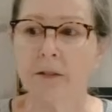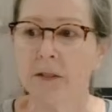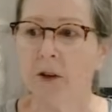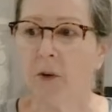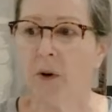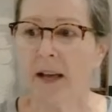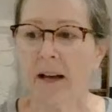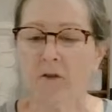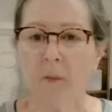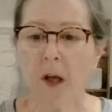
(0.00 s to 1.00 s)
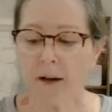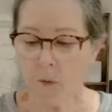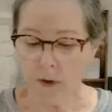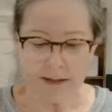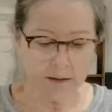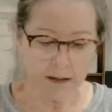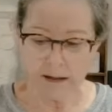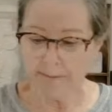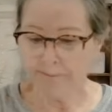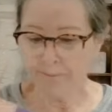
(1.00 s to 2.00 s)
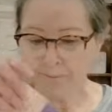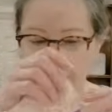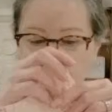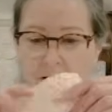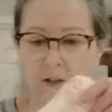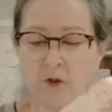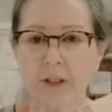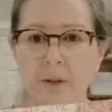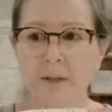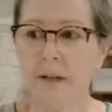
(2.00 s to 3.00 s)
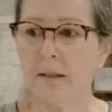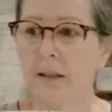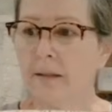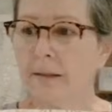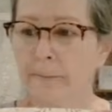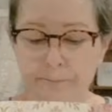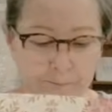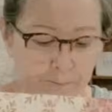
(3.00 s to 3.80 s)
So I have block 1 done. Actually goes like this.